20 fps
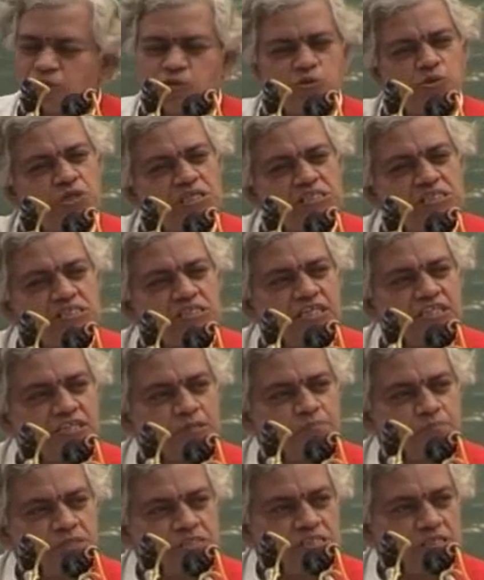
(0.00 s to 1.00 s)
guru is not
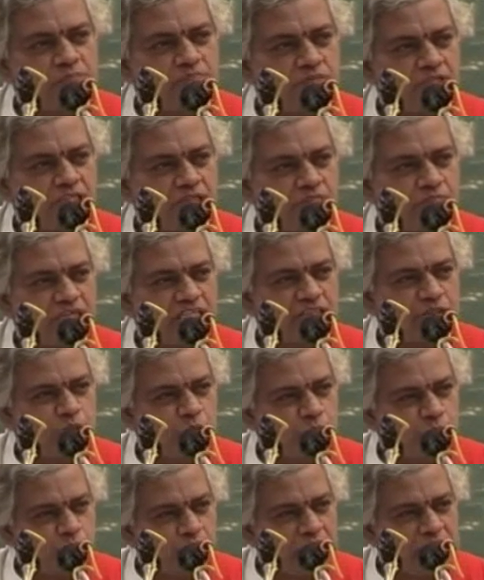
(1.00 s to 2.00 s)
a preceptor, but guru